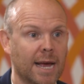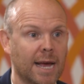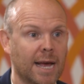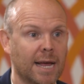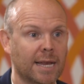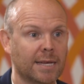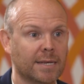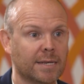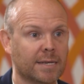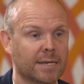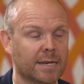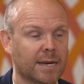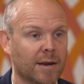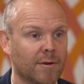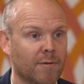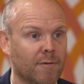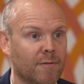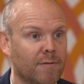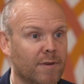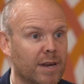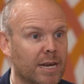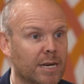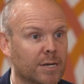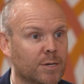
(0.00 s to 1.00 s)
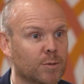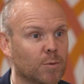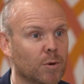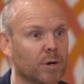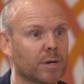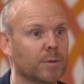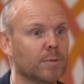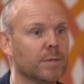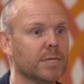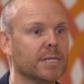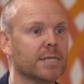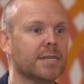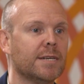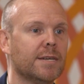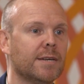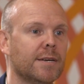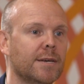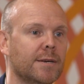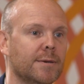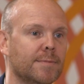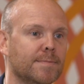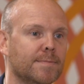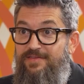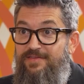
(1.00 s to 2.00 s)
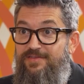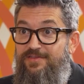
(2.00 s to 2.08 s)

and kind of finish what he wants to do.